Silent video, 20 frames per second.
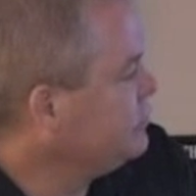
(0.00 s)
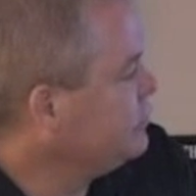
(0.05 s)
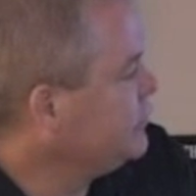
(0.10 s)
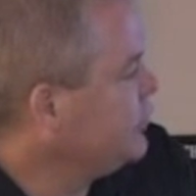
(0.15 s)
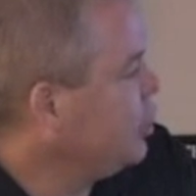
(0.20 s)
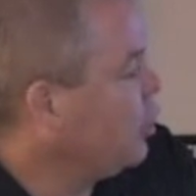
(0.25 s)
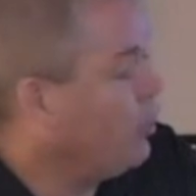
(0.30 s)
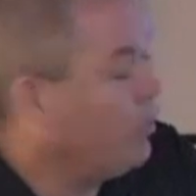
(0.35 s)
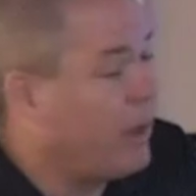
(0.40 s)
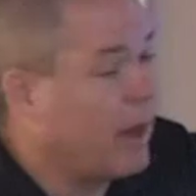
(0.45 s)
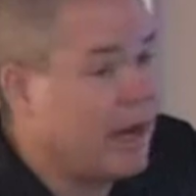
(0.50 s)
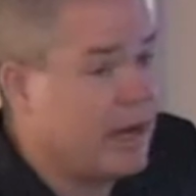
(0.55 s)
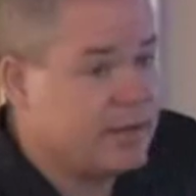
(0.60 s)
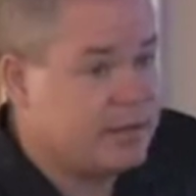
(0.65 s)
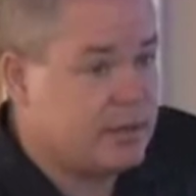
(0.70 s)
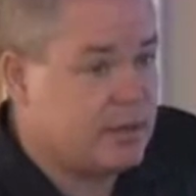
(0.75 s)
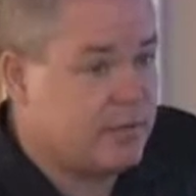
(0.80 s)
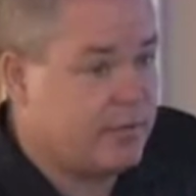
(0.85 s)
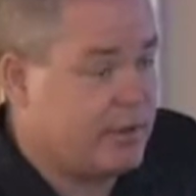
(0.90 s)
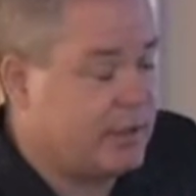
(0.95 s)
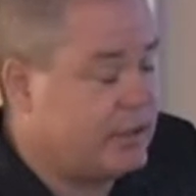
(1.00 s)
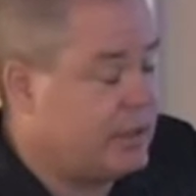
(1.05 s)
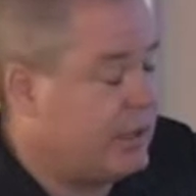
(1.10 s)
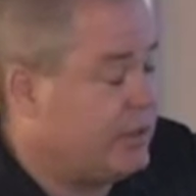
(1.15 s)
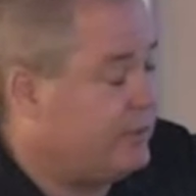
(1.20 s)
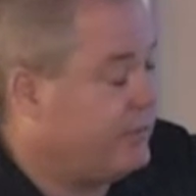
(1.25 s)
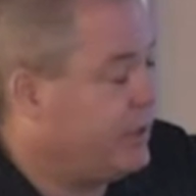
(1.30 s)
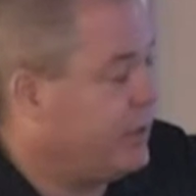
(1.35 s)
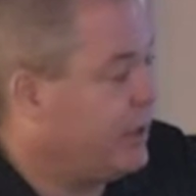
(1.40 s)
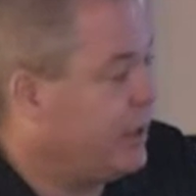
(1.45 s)
no positive
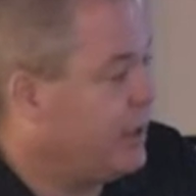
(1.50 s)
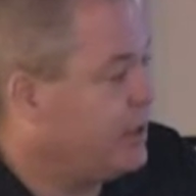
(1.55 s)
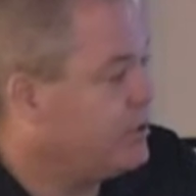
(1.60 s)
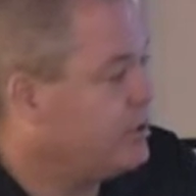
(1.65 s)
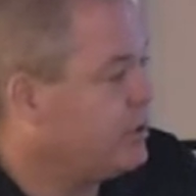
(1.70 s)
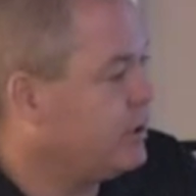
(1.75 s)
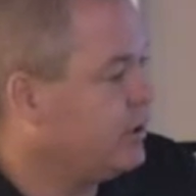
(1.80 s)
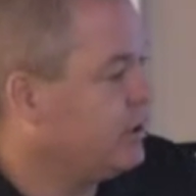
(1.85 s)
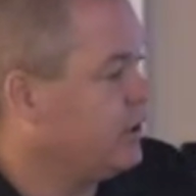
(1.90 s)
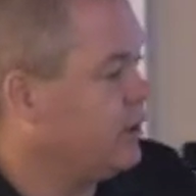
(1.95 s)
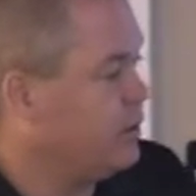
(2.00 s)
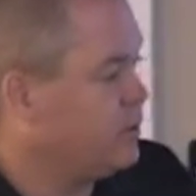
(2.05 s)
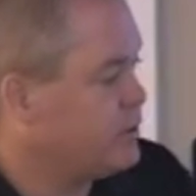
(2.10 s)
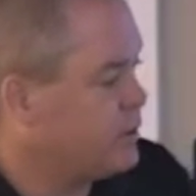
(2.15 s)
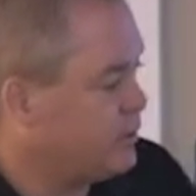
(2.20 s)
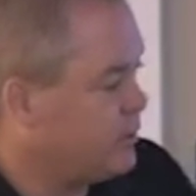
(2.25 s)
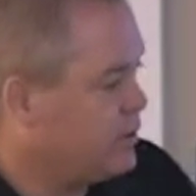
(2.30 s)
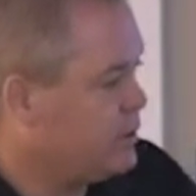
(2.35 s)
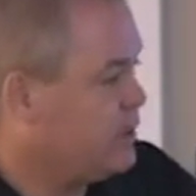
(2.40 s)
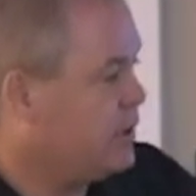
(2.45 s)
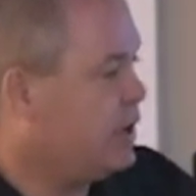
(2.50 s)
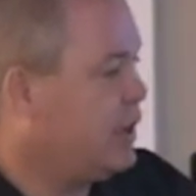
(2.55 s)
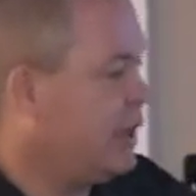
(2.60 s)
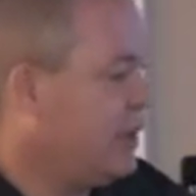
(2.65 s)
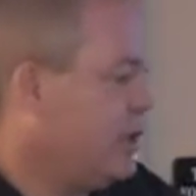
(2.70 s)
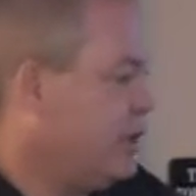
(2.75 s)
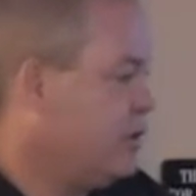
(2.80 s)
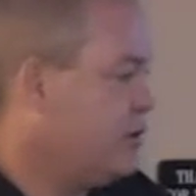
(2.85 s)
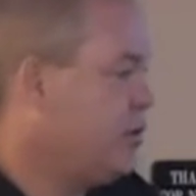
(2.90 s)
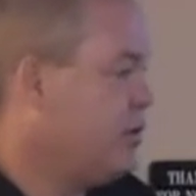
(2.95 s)
identification, somebody said,
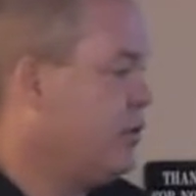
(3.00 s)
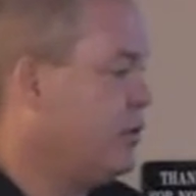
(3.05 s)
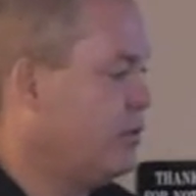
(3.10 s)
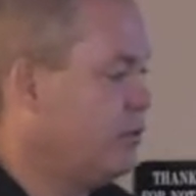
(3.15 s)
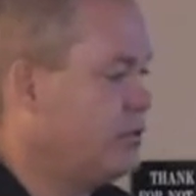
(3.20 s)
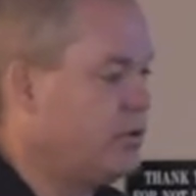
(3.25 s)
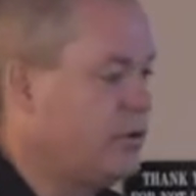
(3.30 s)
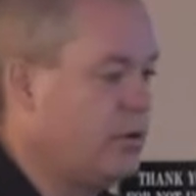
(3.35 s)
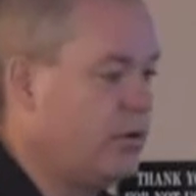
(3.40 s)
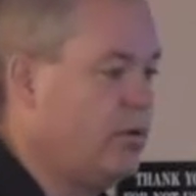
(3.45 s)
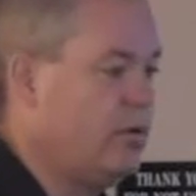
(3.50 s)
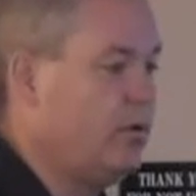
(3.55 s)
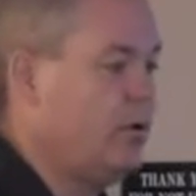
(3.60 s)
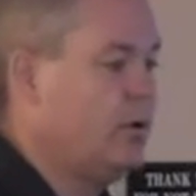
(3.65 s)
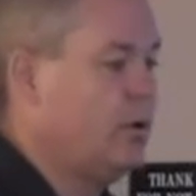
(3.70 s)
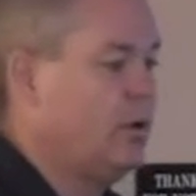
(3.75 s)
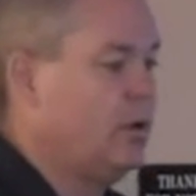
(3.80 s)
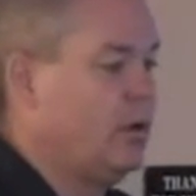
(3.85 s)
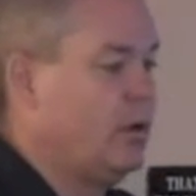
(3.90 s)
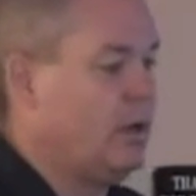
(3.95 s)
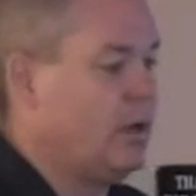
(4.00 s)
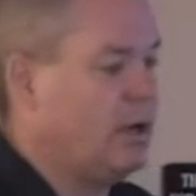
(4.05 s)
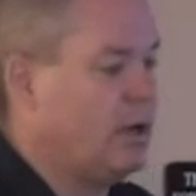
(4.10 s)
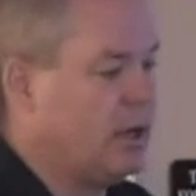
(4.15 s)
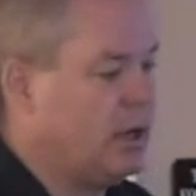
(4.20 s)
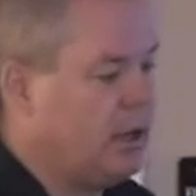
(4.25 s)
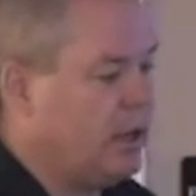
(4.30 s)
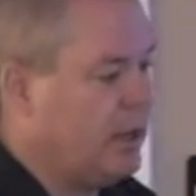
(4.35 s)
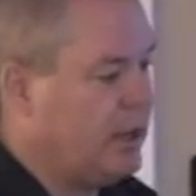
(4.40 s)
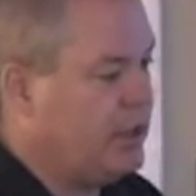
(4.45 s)
hey, that's so-and-so,
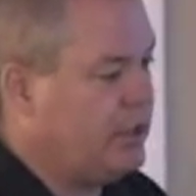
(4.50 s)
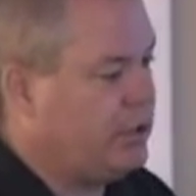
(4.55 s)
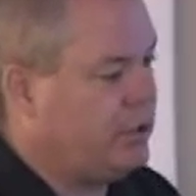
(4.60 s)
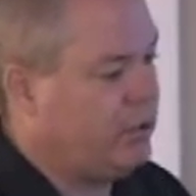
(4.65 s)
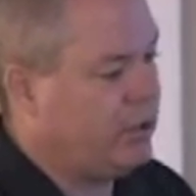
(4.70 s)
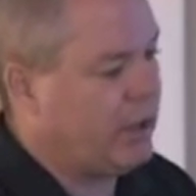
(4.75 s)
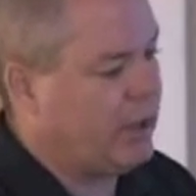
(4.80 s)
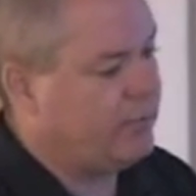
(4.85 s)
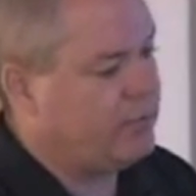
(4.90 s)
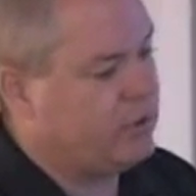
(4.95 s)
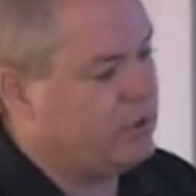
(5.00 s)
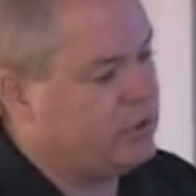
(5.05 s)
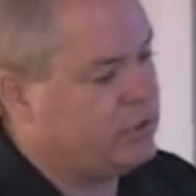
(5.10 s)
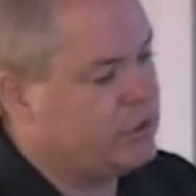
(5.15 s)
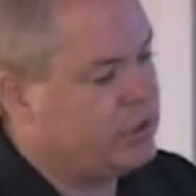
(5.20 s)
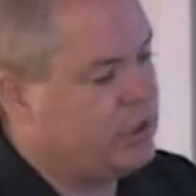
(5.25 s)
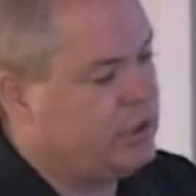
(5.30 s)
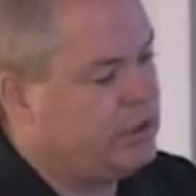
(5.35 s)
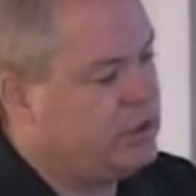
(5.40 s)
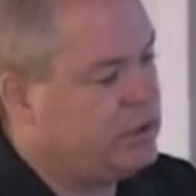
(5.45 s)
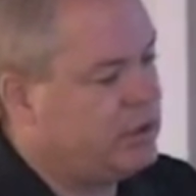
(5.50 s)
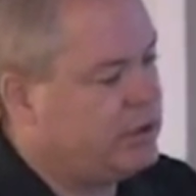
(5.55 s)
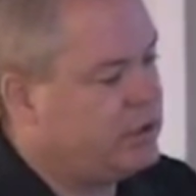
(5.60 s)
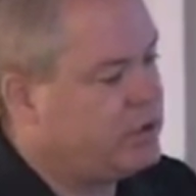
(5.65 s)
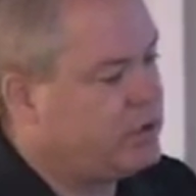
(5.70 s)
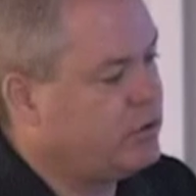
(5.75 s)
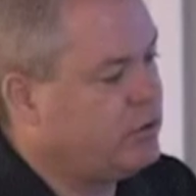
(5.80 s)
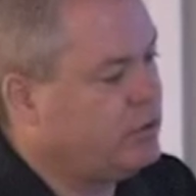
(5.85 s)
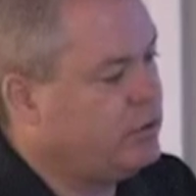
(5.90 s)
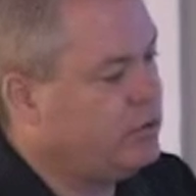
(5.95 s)
and you have no skin
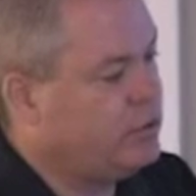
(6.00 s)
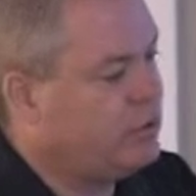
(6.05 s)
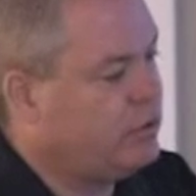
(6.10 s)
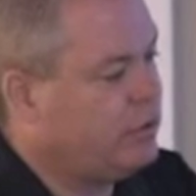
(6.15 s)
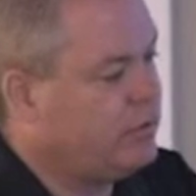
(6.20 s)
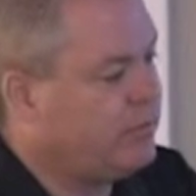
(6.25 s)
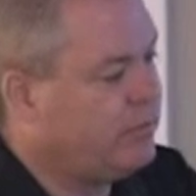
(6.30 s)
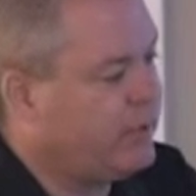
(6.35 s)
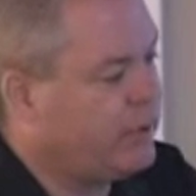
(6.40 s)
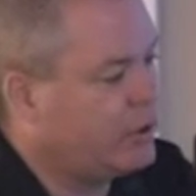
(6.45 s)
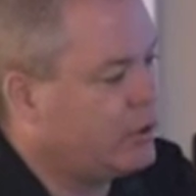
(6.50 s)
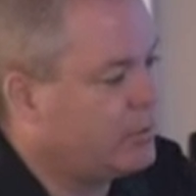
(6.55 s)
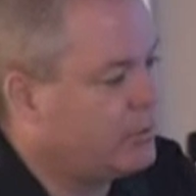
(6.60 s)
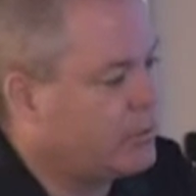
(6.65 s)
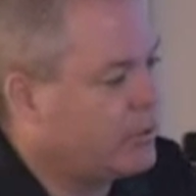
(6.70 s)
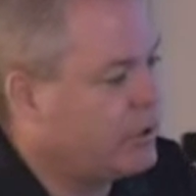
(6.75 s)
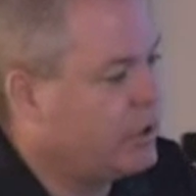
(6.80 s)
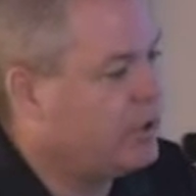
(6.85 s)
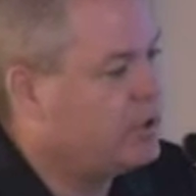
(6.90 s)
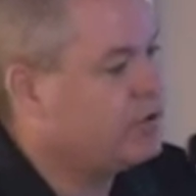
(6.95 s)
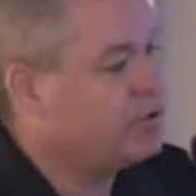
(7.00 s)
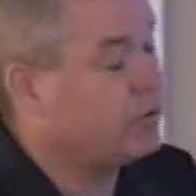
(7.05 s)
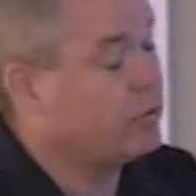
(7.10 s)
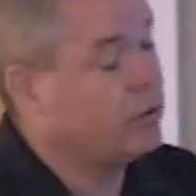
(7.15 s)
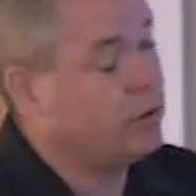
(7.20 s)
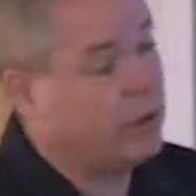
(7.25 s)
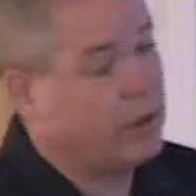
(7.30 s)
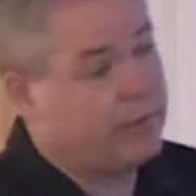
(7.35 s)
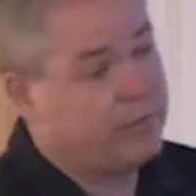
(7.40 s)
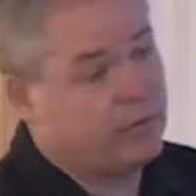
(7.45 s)
tissue to do fingerprints, or
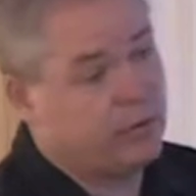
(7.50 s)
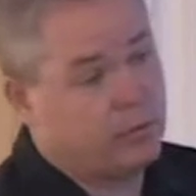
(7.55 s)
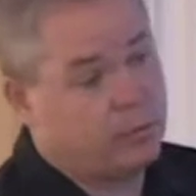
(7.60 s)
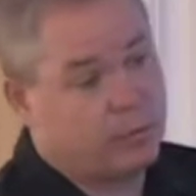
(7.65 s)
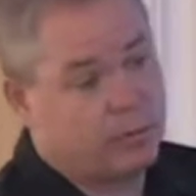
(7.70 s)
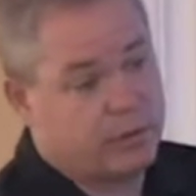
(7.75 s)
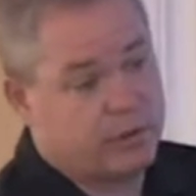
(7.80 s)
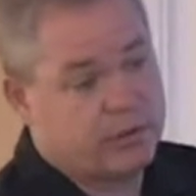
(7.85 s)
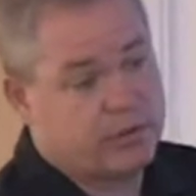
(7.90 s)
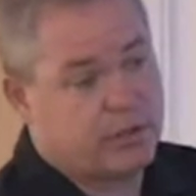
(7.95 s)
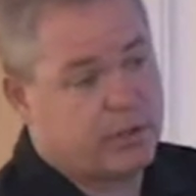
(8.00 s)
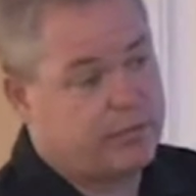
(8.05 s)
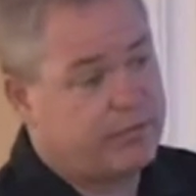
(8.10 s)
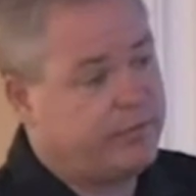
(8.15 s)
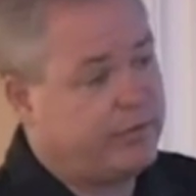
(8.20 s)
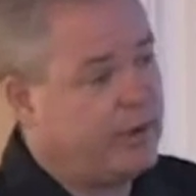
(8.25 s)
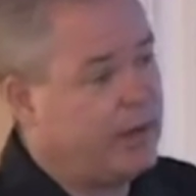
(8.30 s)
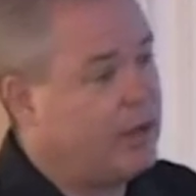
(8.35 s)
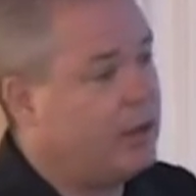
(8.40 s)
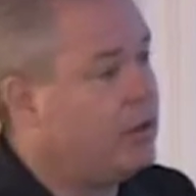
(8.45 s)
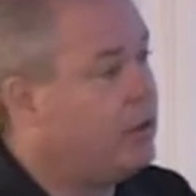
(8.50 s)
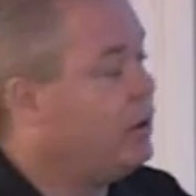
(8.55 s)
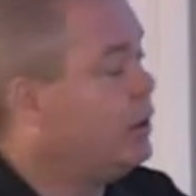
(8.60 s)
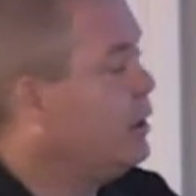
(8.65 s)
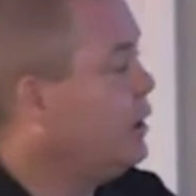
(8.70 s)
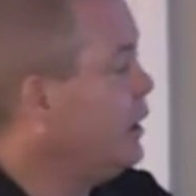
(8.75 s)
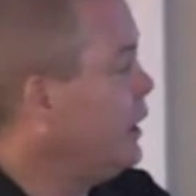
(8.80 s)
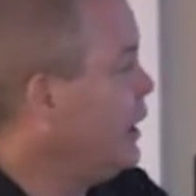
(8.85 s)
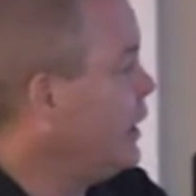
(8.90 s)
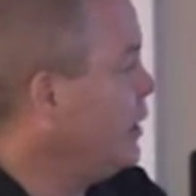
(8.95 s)
you have no prints on file,
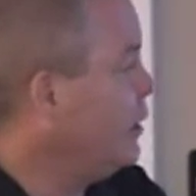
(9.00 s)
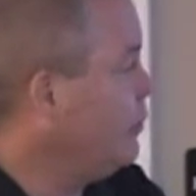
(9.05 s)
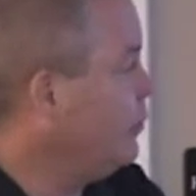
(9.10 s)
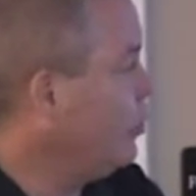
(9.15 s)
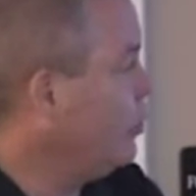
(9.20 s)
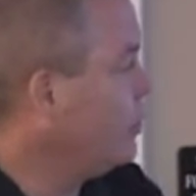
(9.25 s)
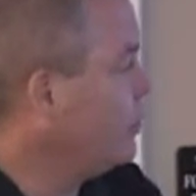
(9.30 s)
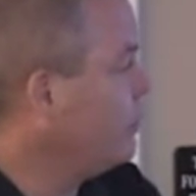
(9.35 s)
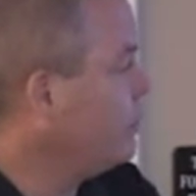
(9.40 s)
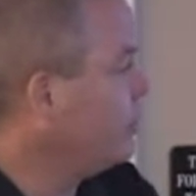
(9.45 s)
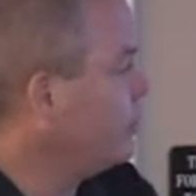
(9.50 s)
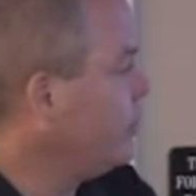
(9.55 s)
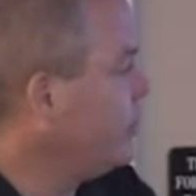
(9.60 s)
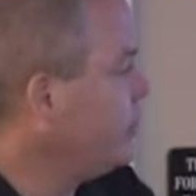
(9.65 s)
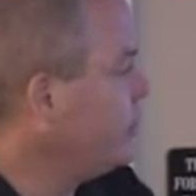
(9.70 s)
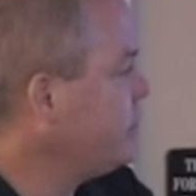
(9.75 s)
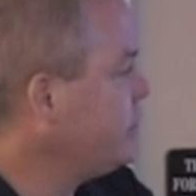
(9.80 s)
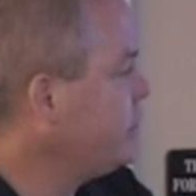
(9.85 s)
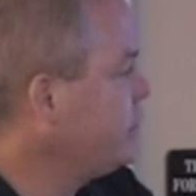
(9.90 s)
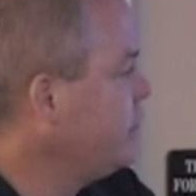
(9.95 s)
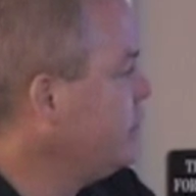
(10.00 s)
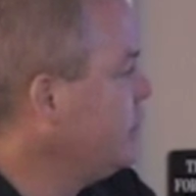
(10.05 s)
antemortem prints,